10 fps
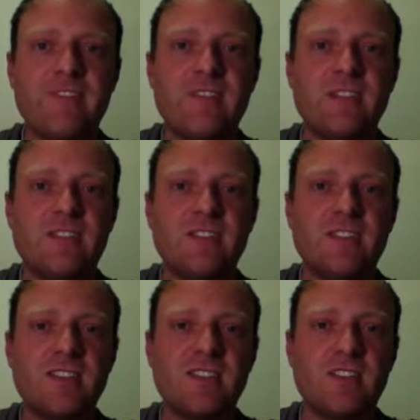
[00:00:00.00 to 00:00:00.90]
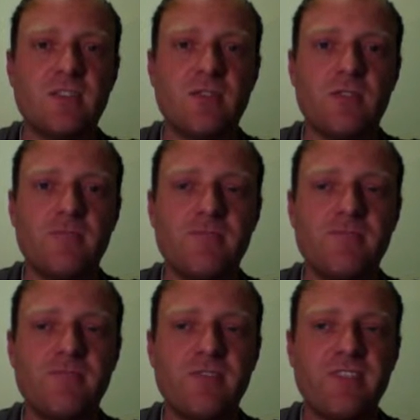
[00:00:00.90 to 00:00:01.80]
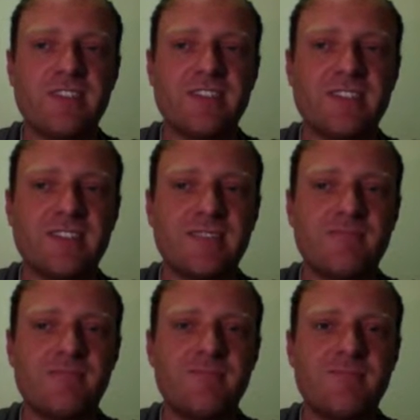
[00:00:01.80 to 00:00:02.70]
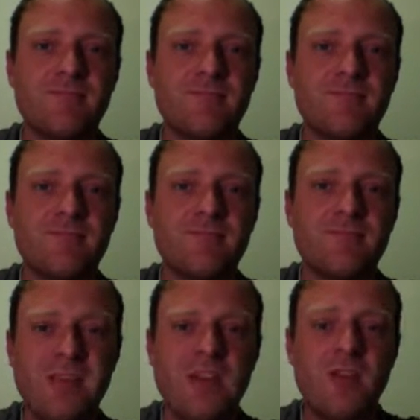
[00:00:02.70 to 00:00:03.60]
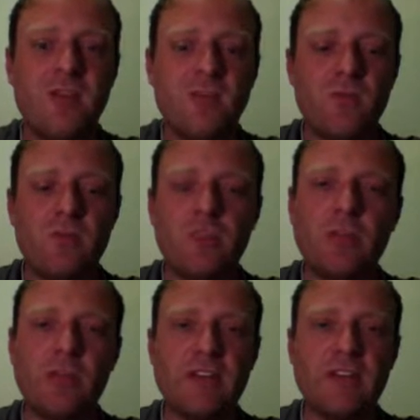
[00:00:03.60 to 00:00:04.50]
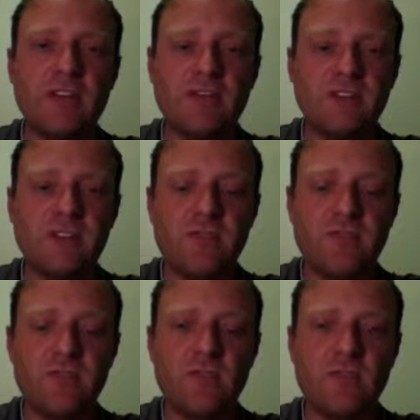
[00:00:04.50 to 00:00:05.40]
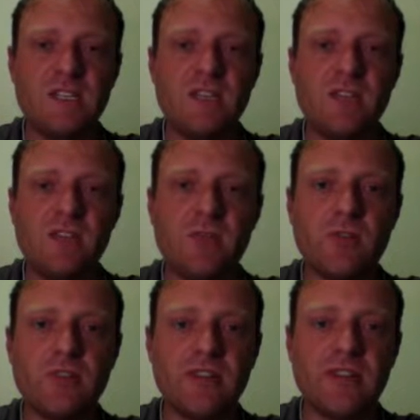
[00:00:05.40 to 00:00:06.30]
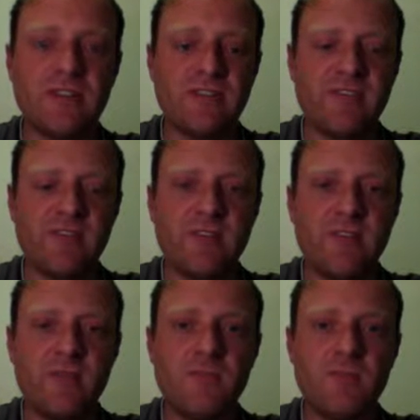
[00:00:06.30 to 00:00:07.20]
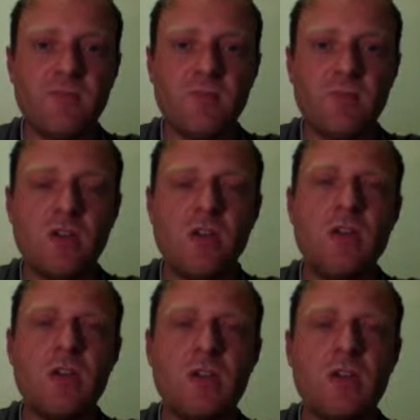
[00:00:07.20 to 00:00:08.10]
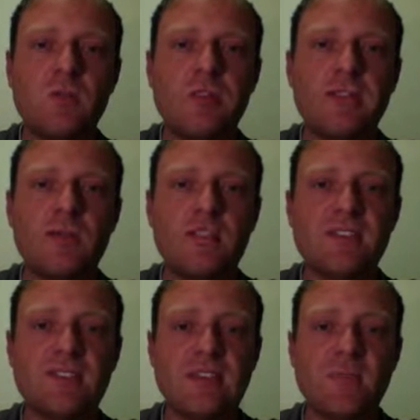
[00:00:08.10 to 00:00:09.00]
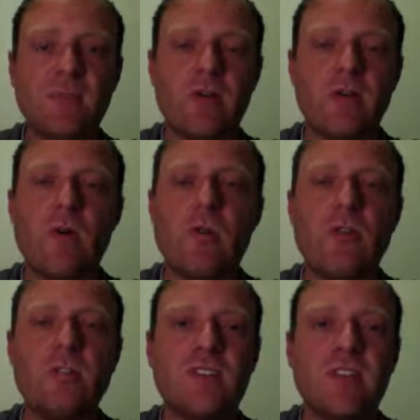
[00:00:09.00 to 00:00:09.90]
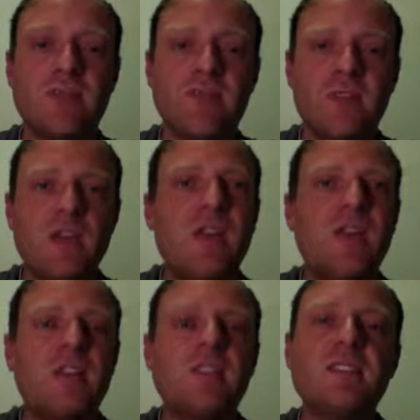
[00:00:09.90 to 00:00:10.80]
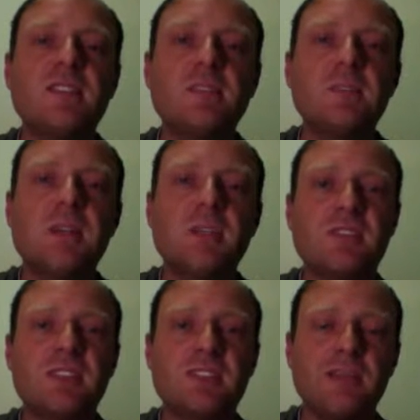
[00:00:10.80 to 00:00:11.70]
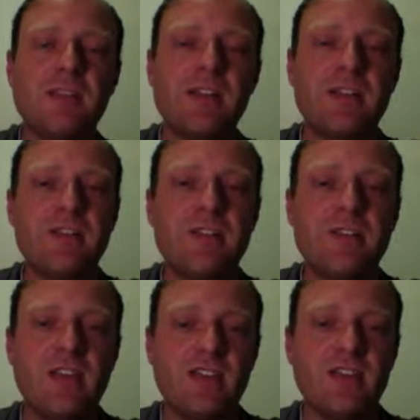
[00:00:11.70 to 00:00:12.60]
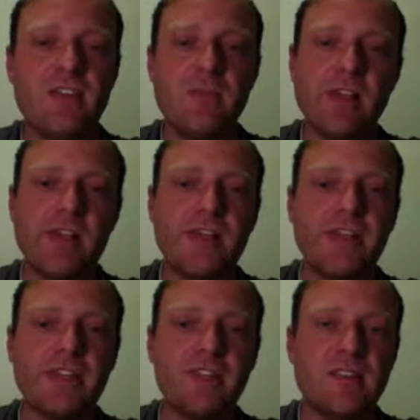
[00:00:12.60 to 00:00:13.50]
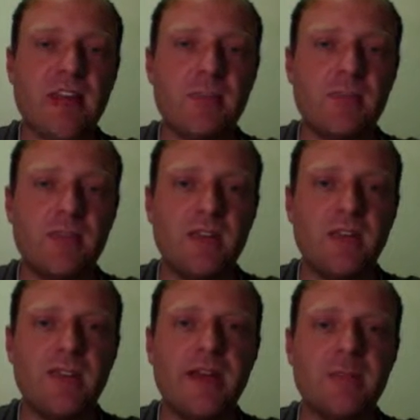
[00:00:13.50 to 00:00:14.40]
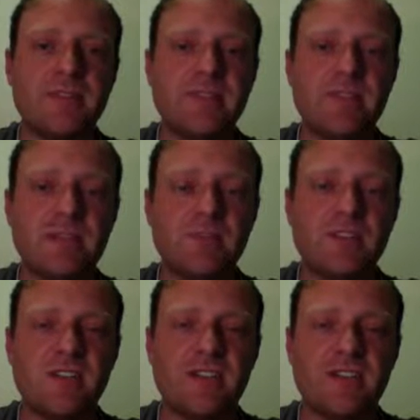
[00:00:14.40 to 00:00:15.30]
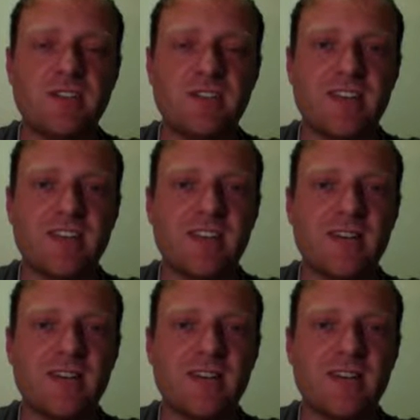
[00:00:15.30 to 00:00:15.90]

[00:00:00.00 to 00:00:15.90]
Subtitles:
As you can see, it's gone. Fantastic. One thing you may notice, if you continually rotate left, you'll end up in a state where it won't rotate. This is because the simulator is simulating the app in the upside down state.